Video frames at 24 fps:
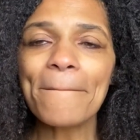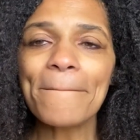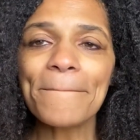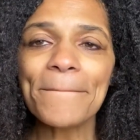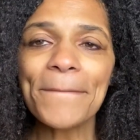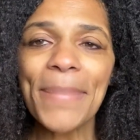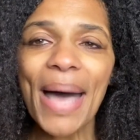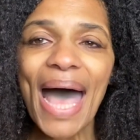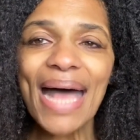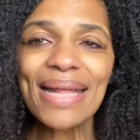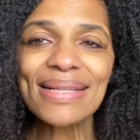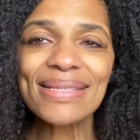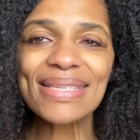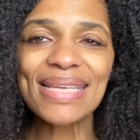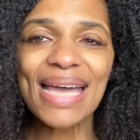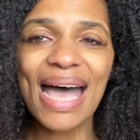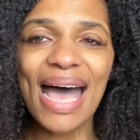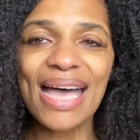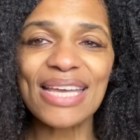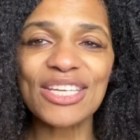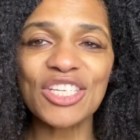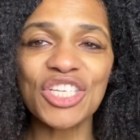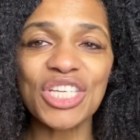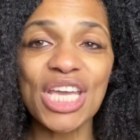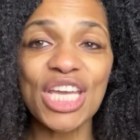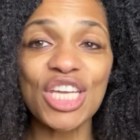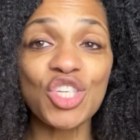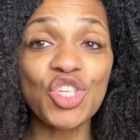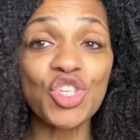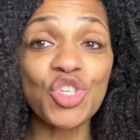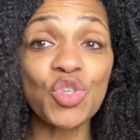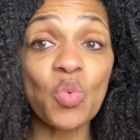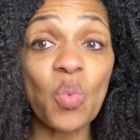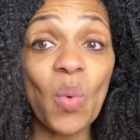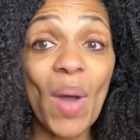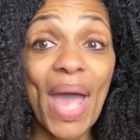Partagez
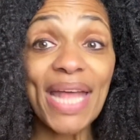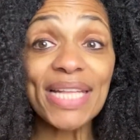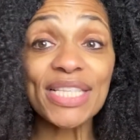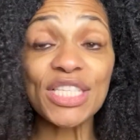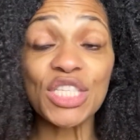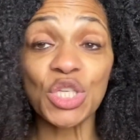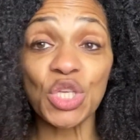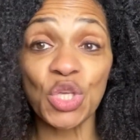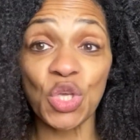jouet